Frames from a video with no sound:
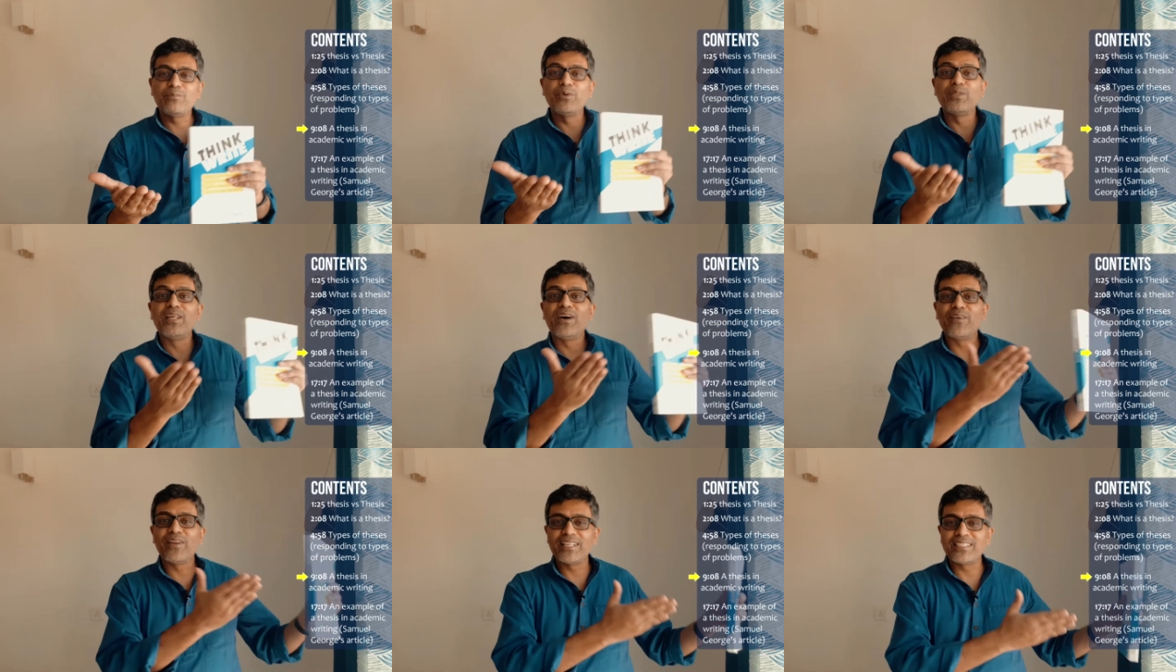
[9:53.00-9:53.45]

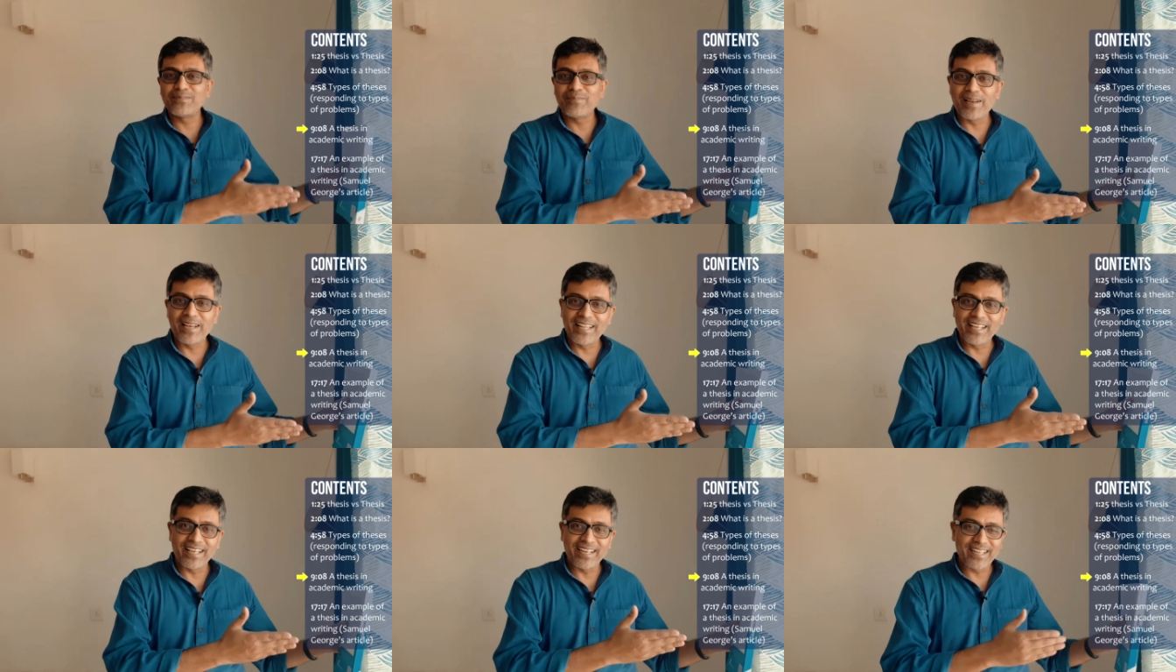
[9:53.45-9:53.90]
without
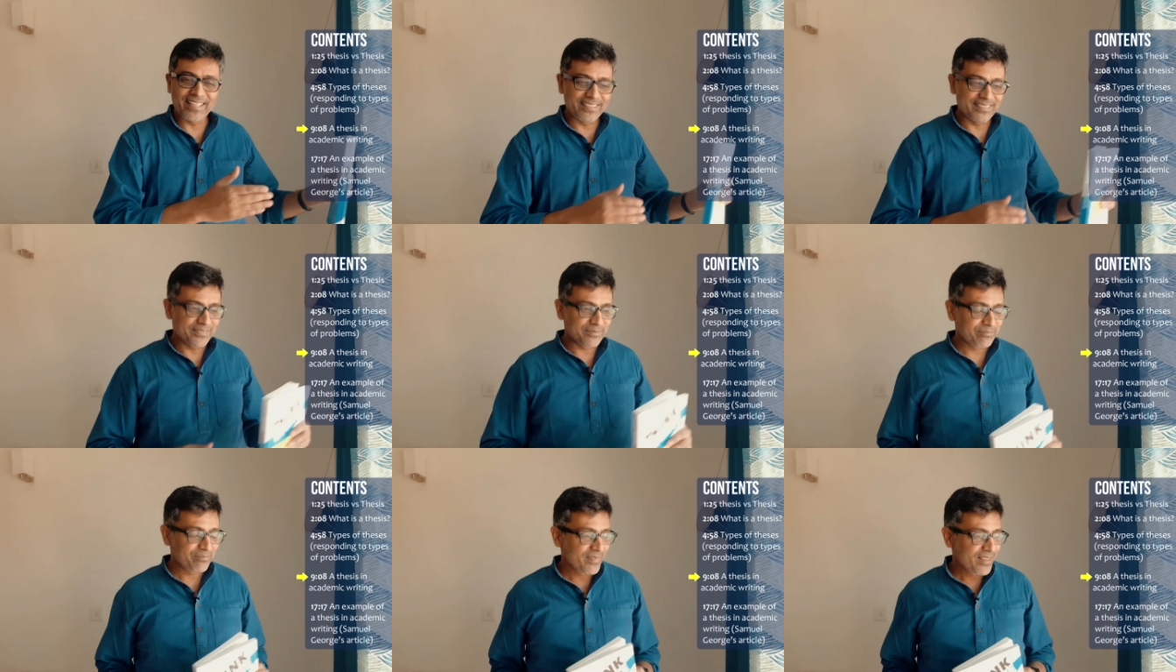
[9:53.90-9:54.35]
explaining
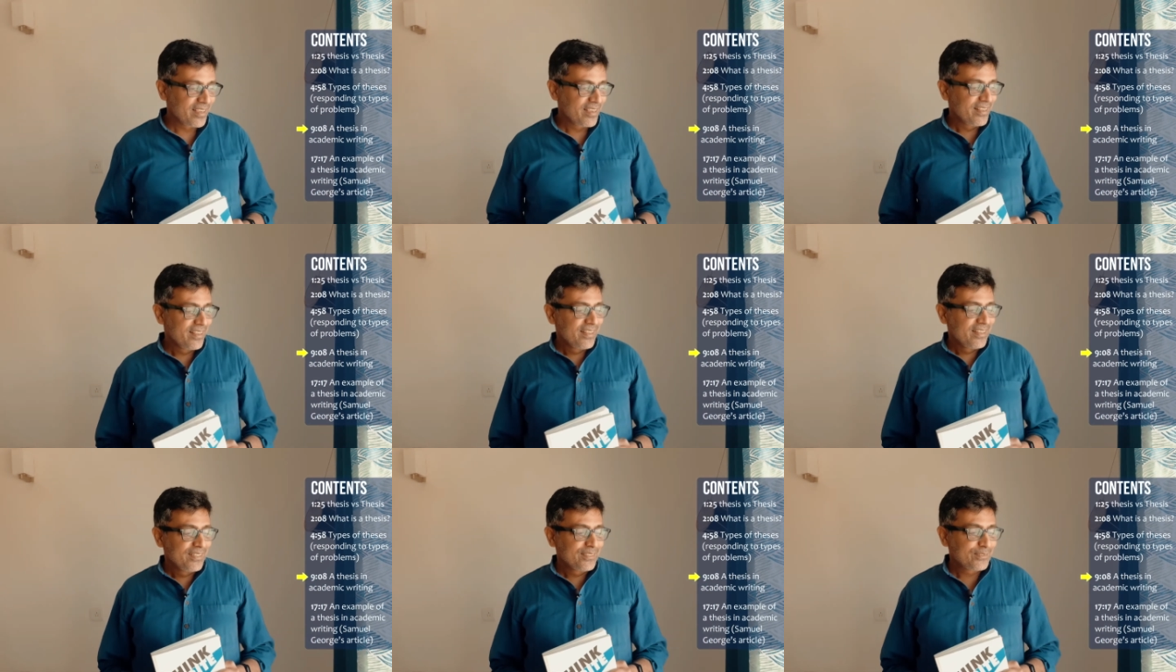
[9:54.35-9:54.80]
another.
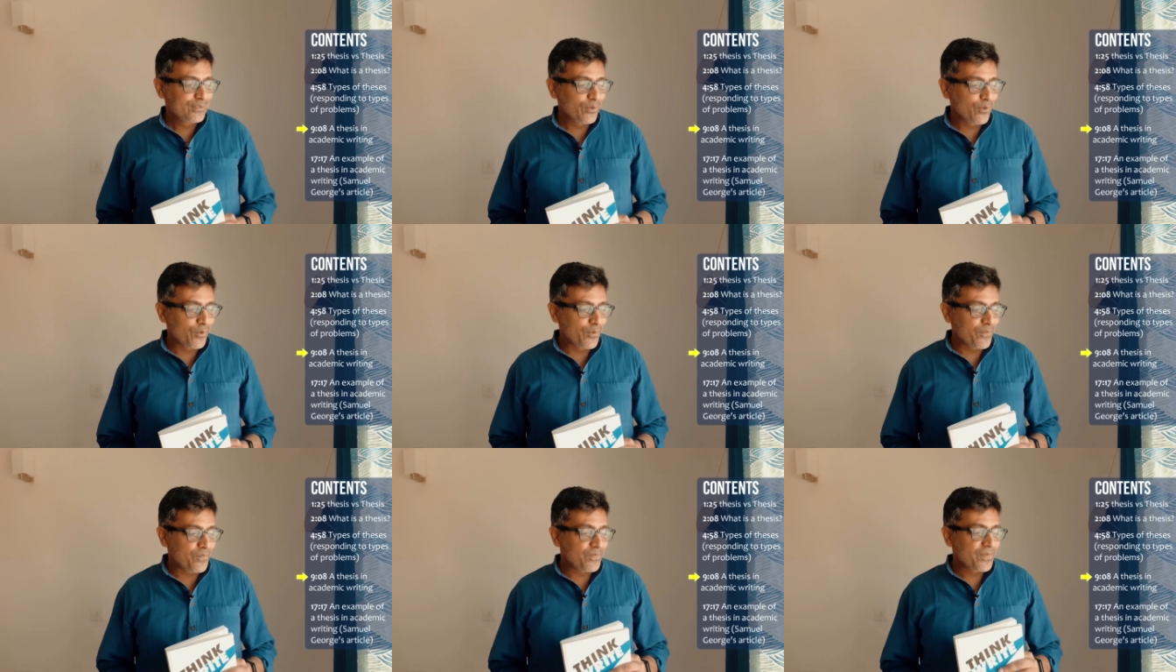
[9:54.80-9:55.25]

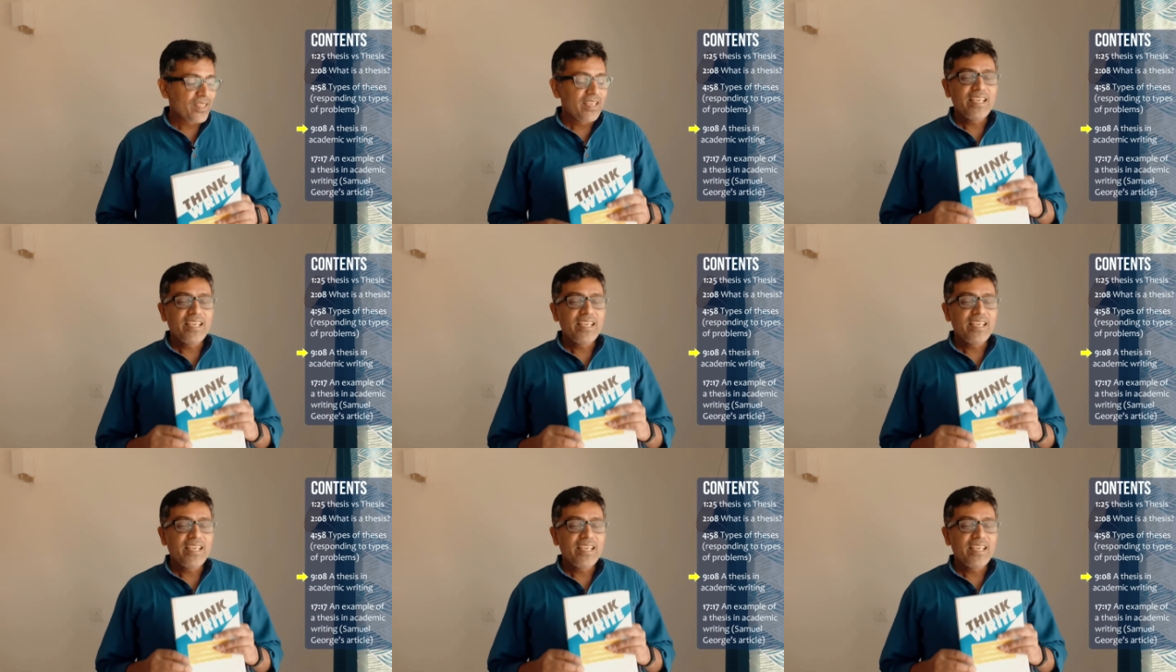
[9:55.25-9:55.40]
So